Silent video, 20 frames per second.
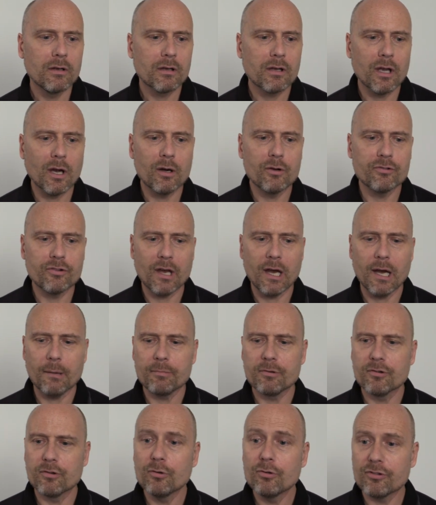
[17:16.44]
goes
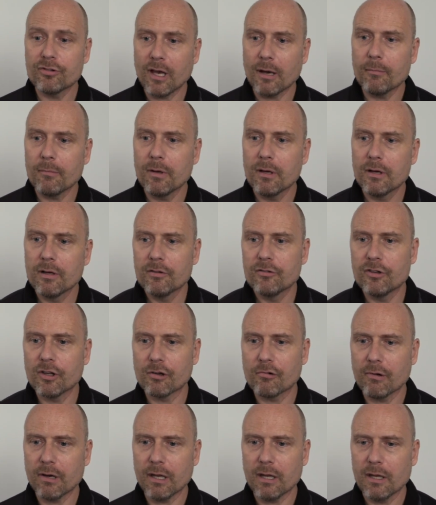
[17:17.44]
up to some
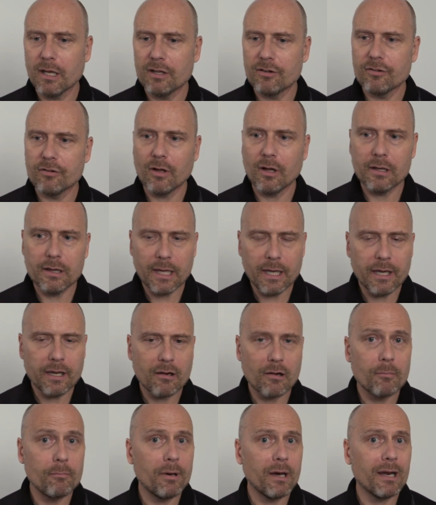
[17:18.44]
degree. It's not
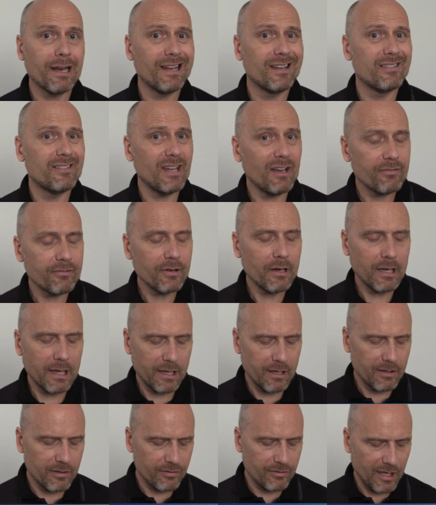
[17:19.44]
linear, but it
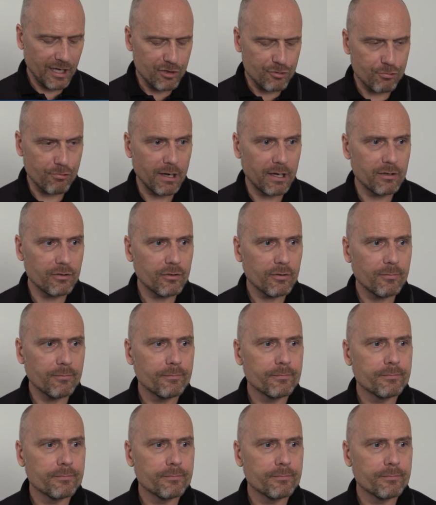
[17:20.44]
definitely is a trend.